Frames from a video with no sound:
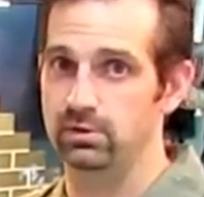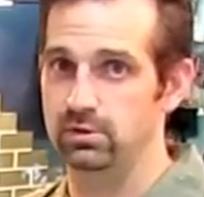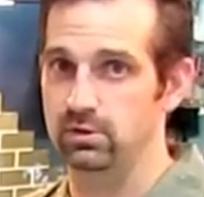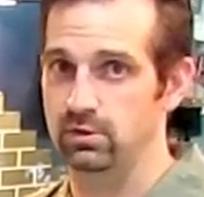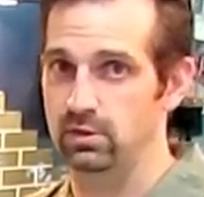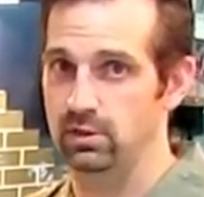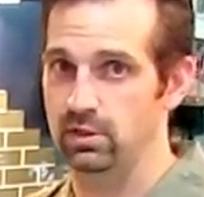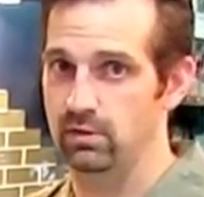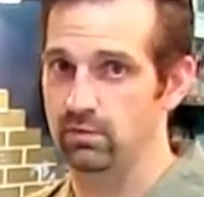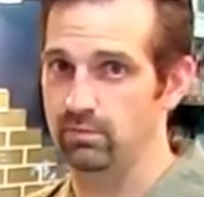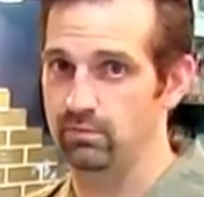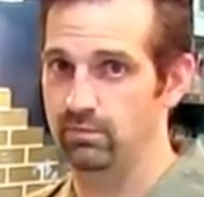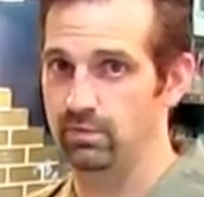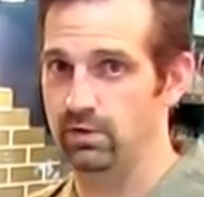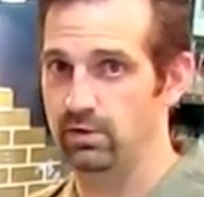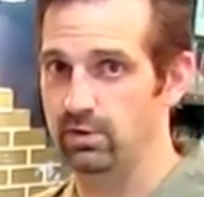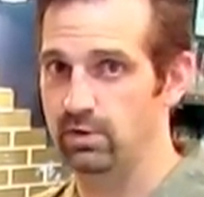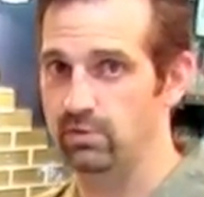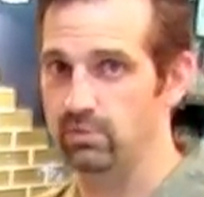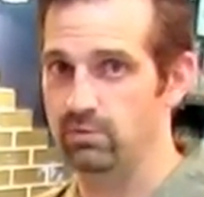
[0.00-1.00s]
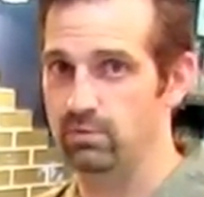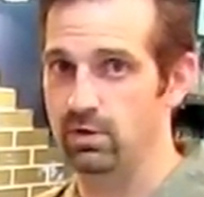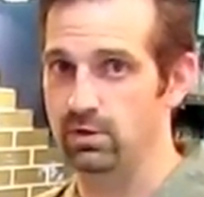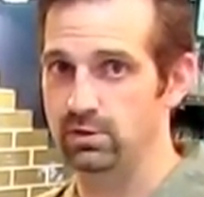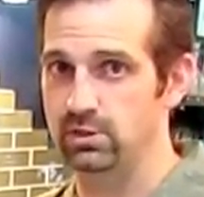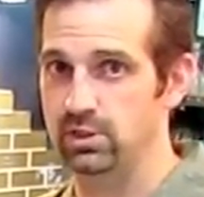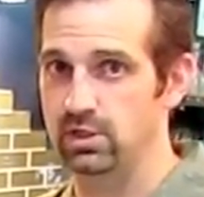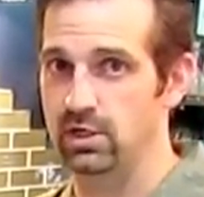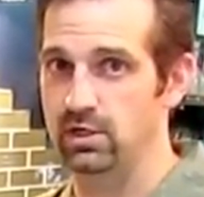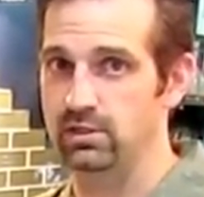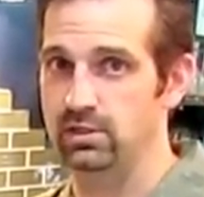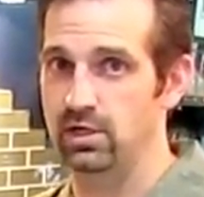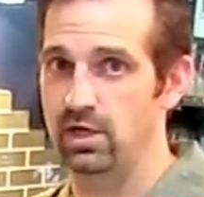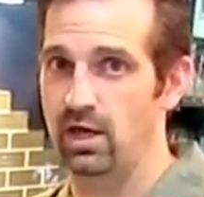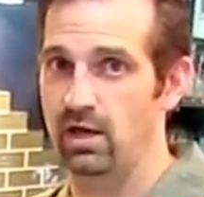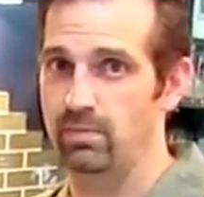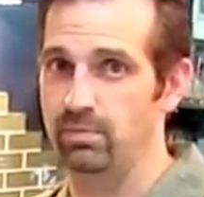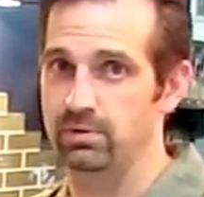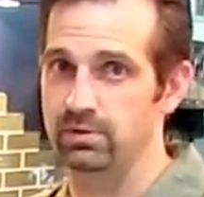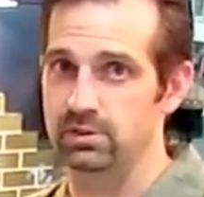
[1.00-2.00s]
so they get very crunchy on
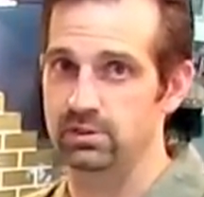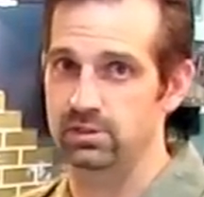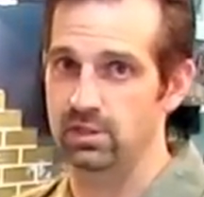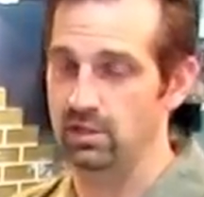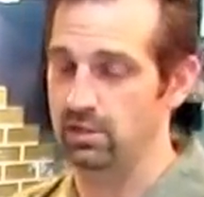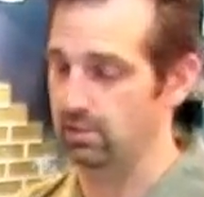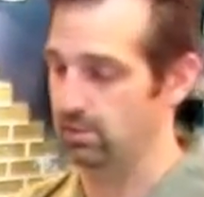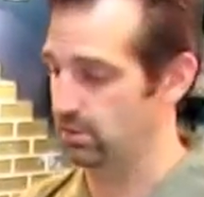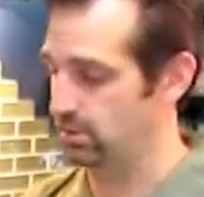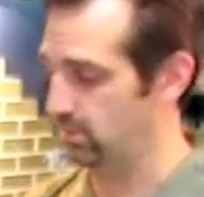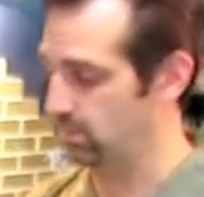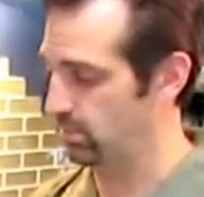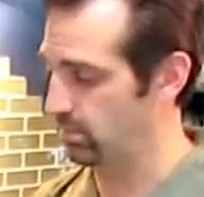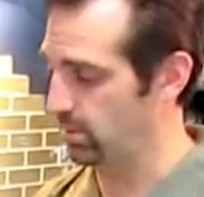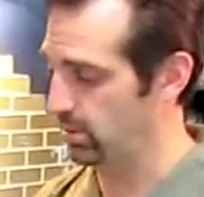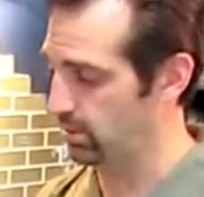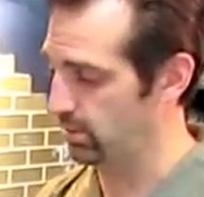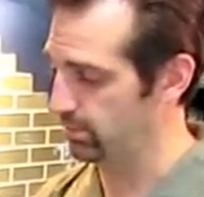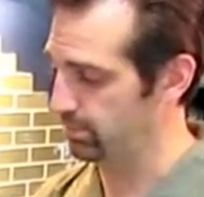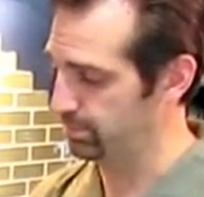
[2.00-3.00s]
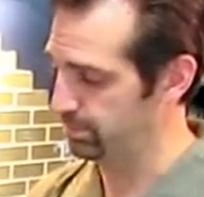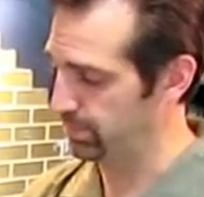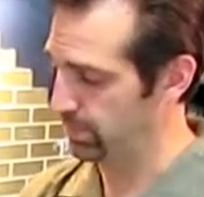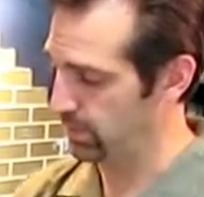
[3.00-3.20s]
top and succulent in the middle.